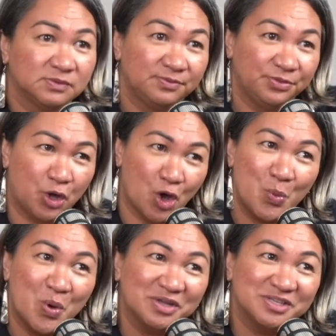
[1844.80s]
the goal
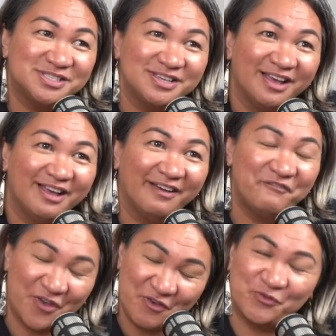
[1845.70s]
was
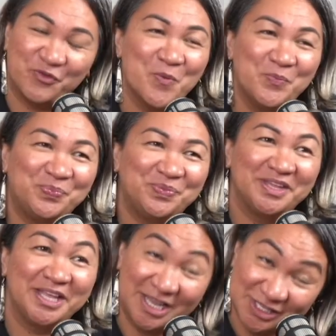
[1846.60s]
5th form,
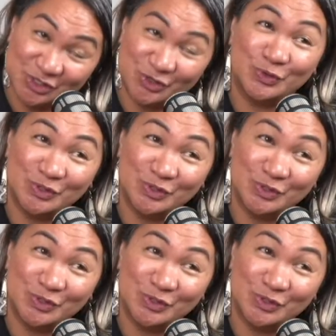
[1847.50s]
get school